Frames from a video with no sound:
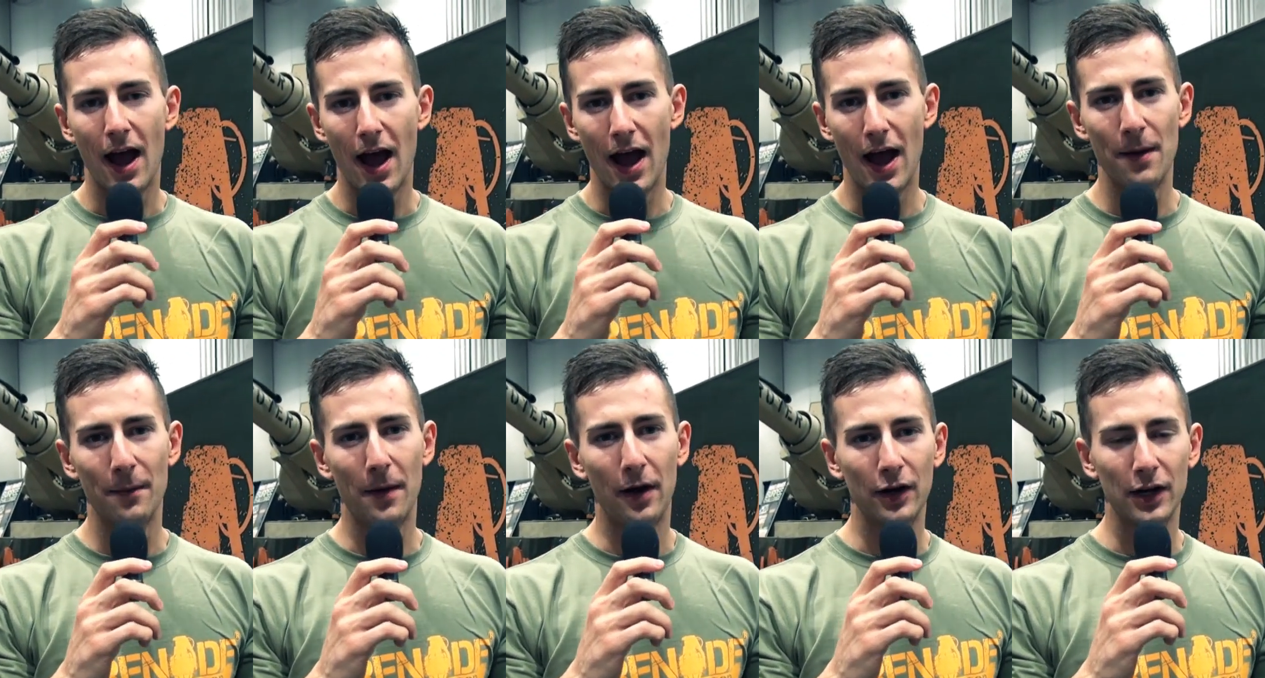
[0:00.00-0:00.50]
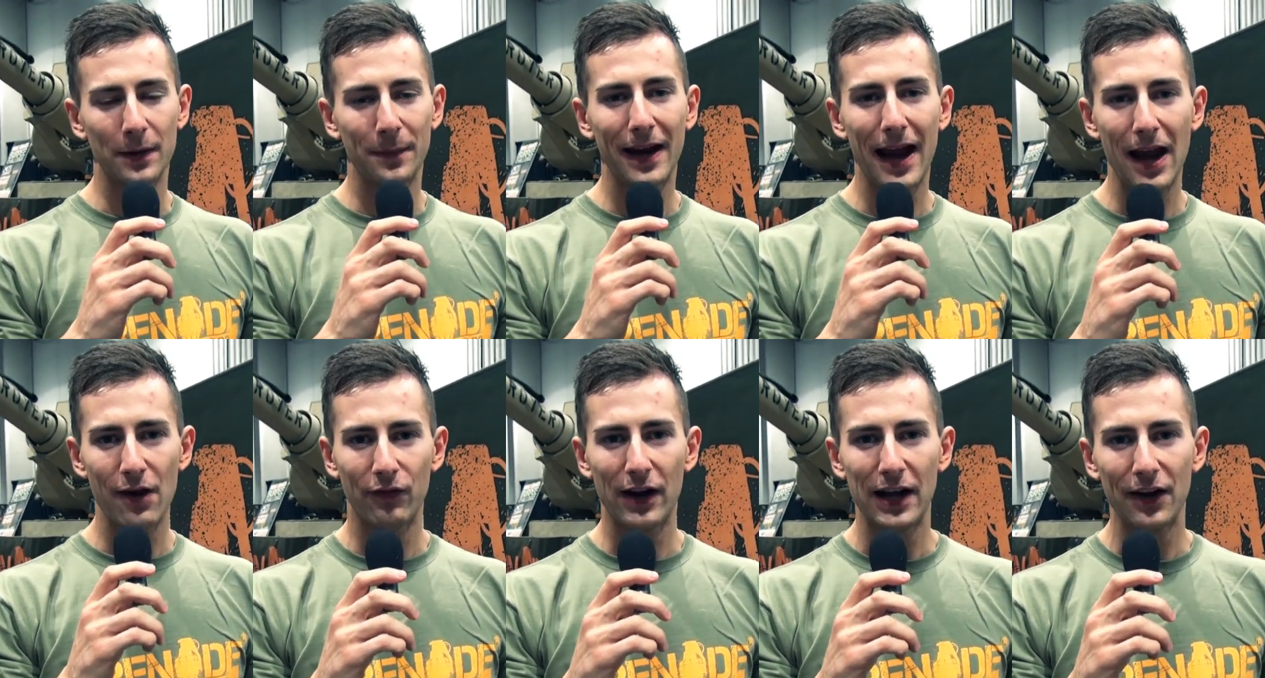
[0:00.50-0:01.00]
Um, I'm going to be
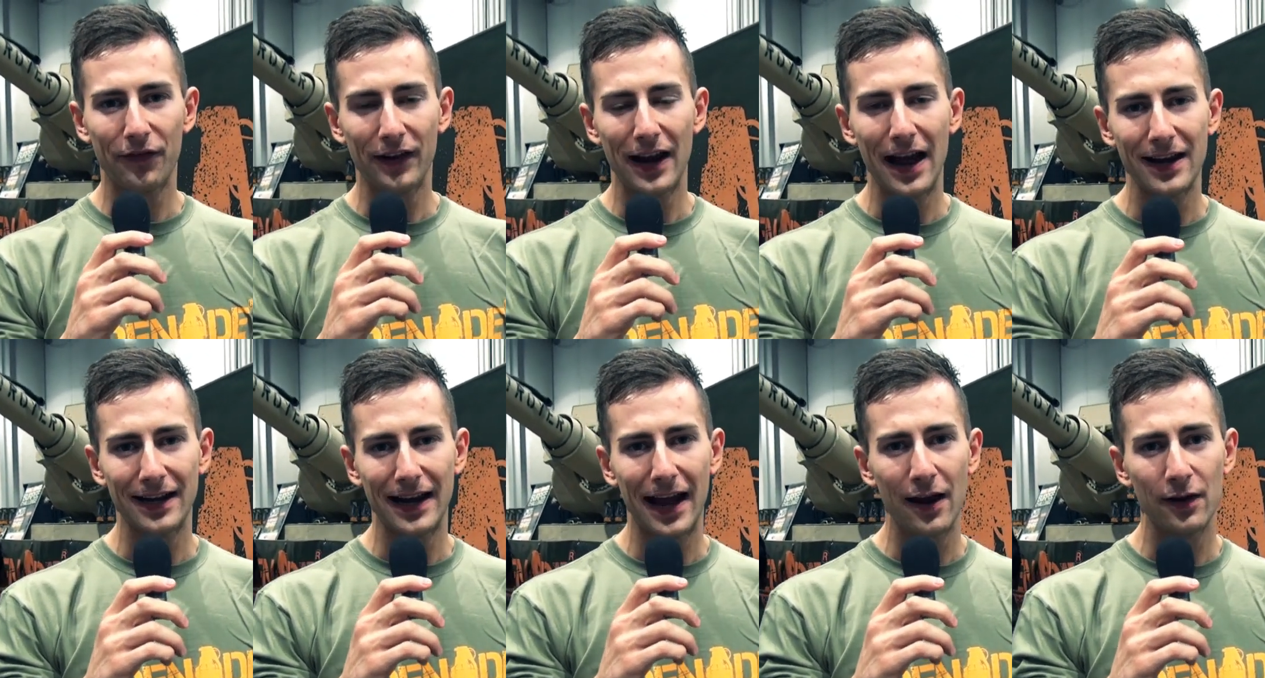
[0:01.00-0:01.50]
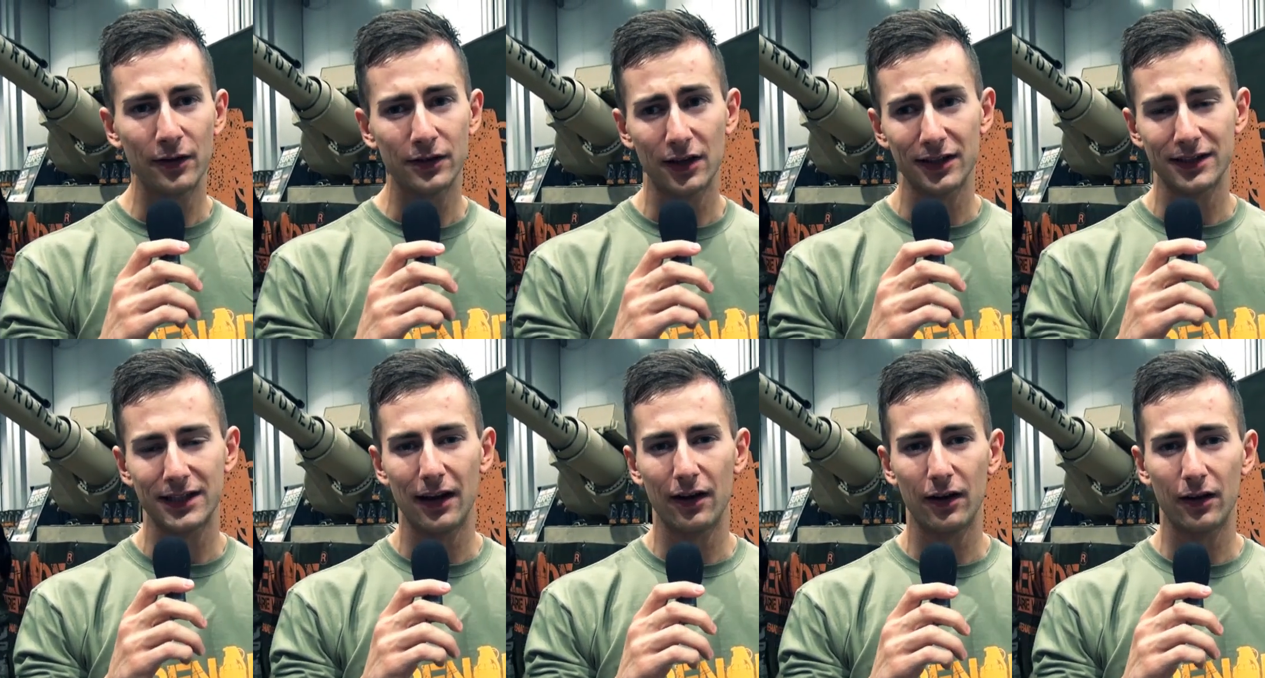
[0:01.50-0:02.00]
getting ready for that now. So
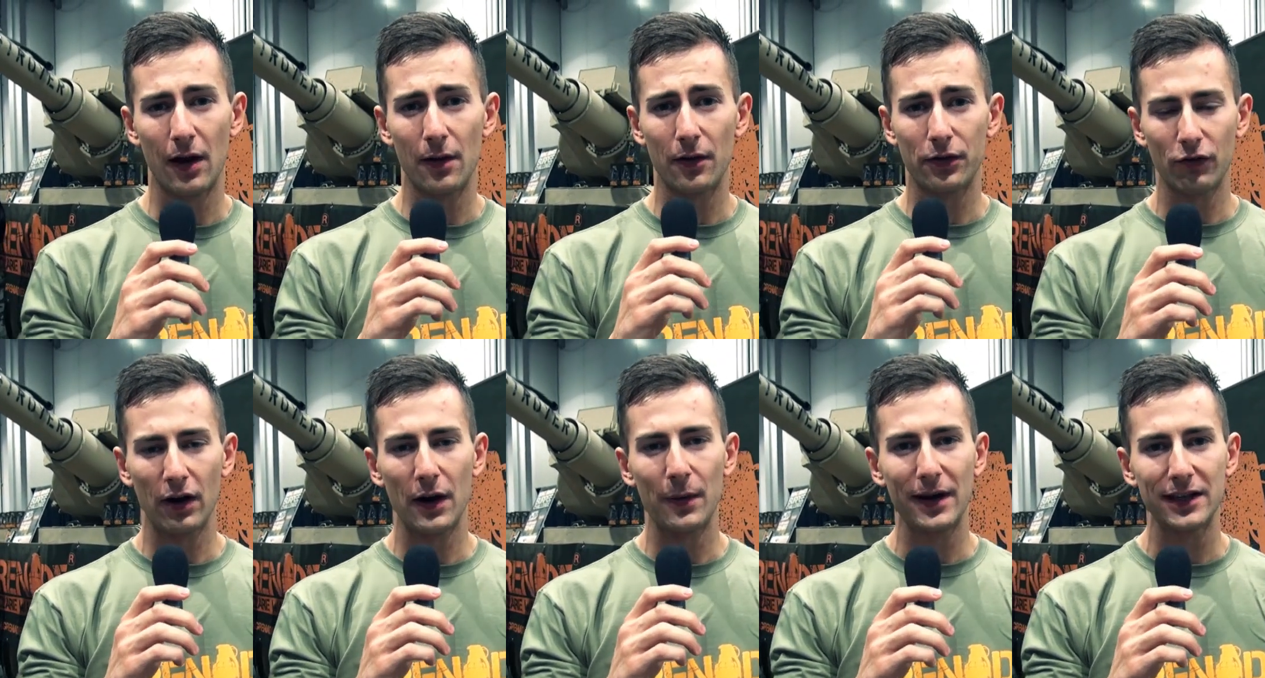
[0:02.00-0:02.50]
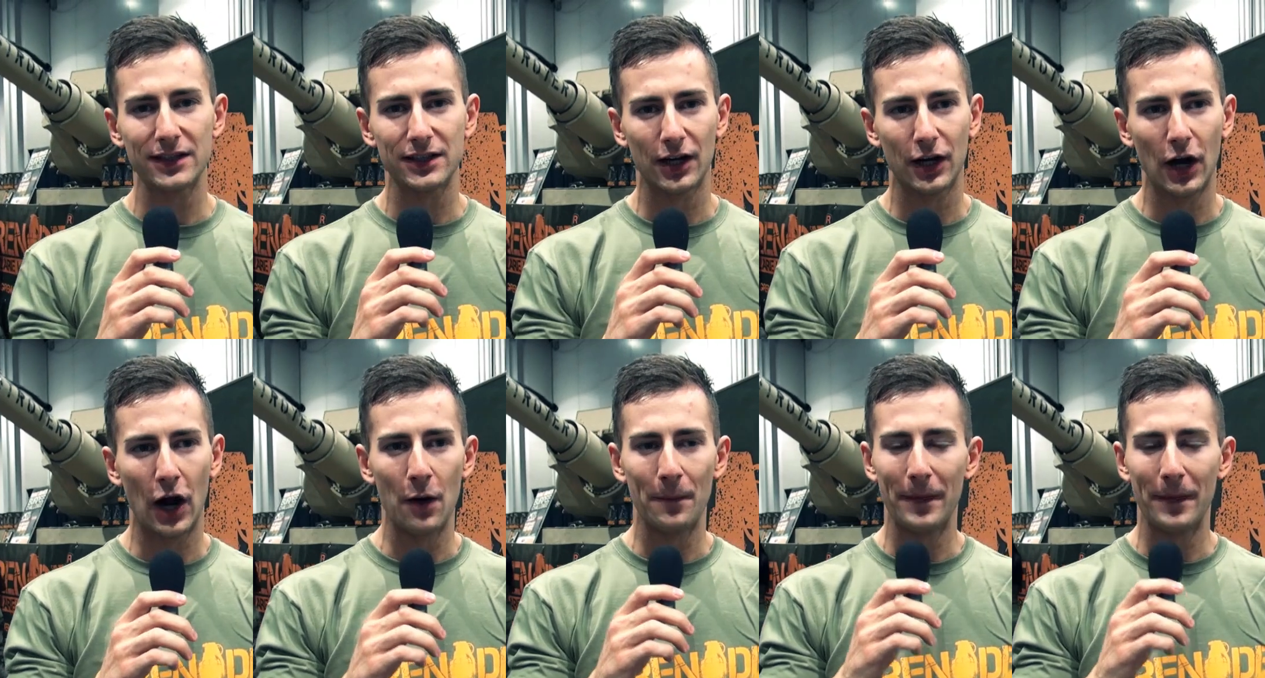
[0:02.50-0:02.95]
like I said, I've got three weeks to go.